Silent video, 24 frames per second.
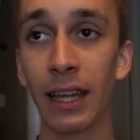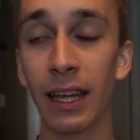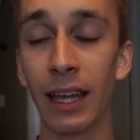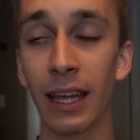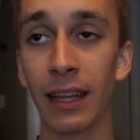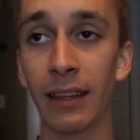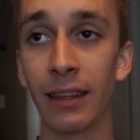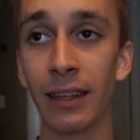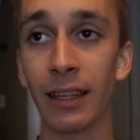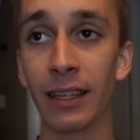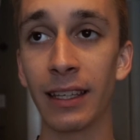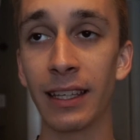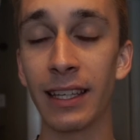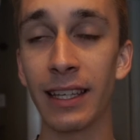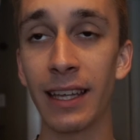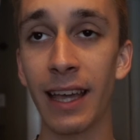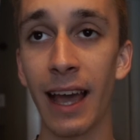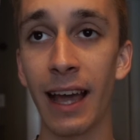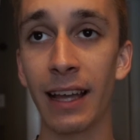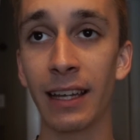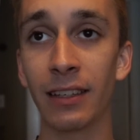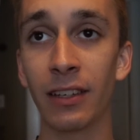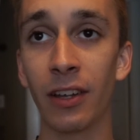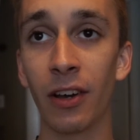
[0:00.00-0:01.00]
And then he
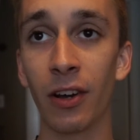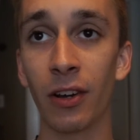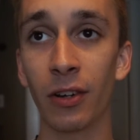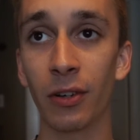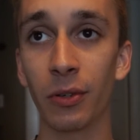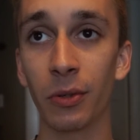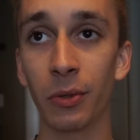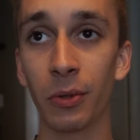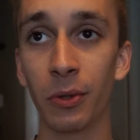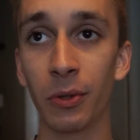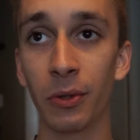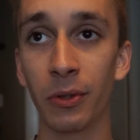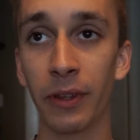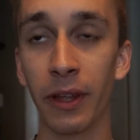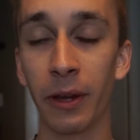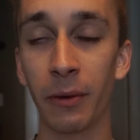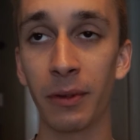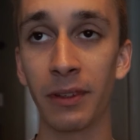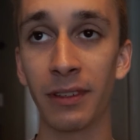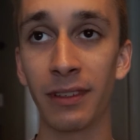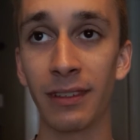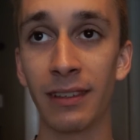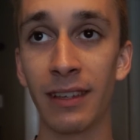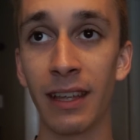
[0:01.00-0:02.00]
had an uncle
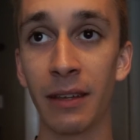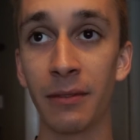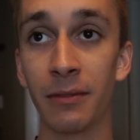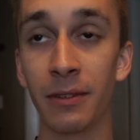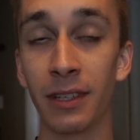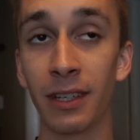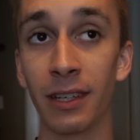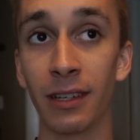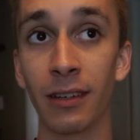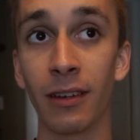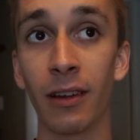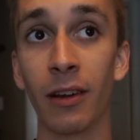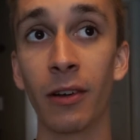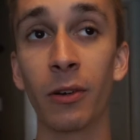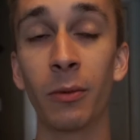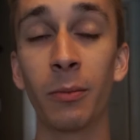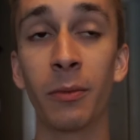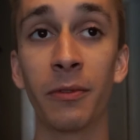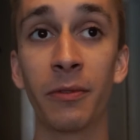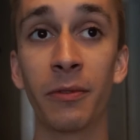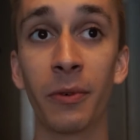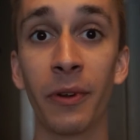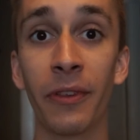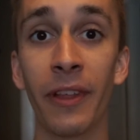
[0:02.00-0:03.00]
that was a David, and an uncle
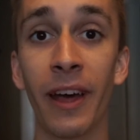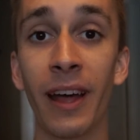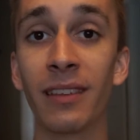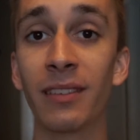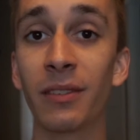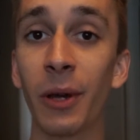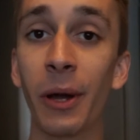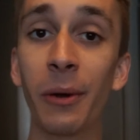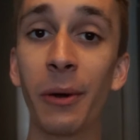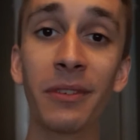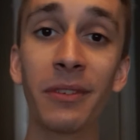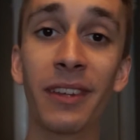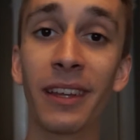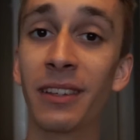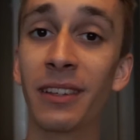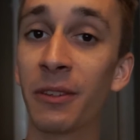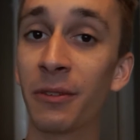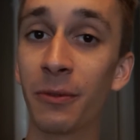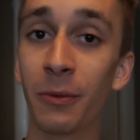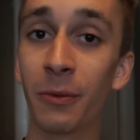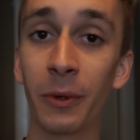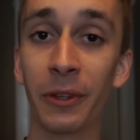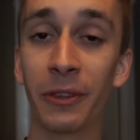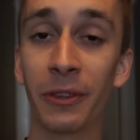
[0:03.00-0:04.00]
before that. So I was like
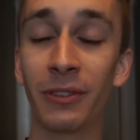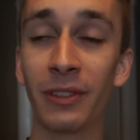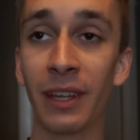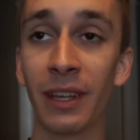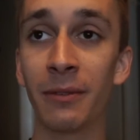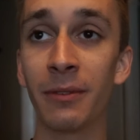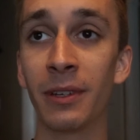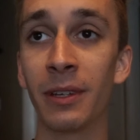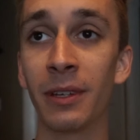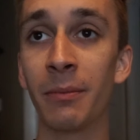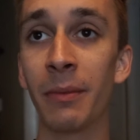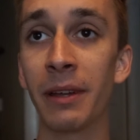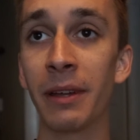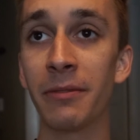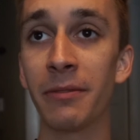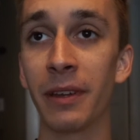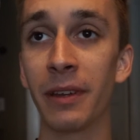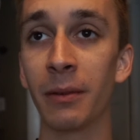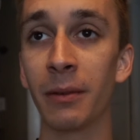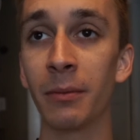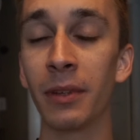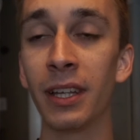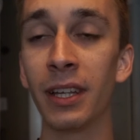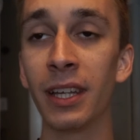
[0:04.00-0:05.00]
the fourth David in my
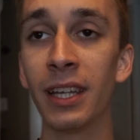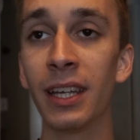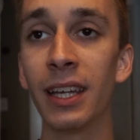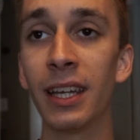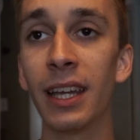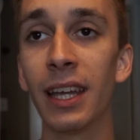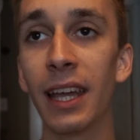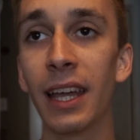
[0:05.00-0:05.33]
family.